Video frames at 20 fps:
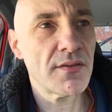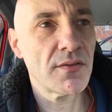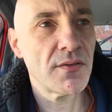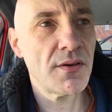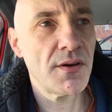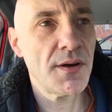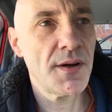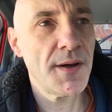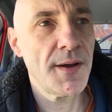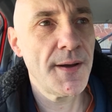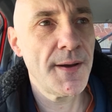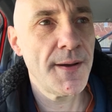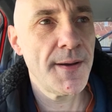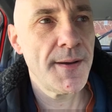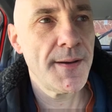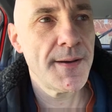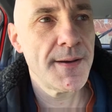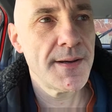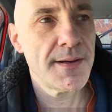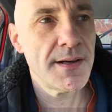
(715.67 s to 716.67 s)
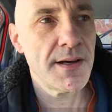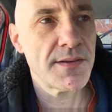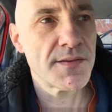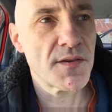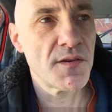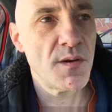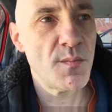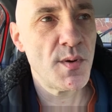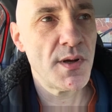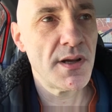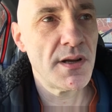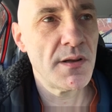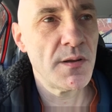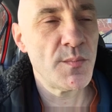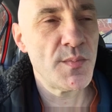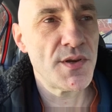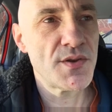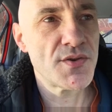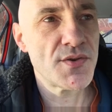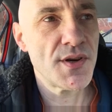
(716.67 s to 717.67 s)
so it's going to be a
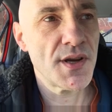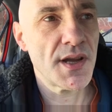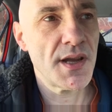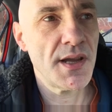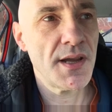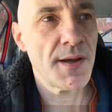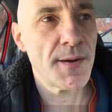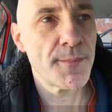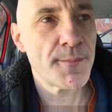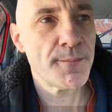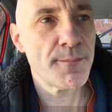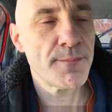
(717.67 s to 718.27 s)
little bit tricky.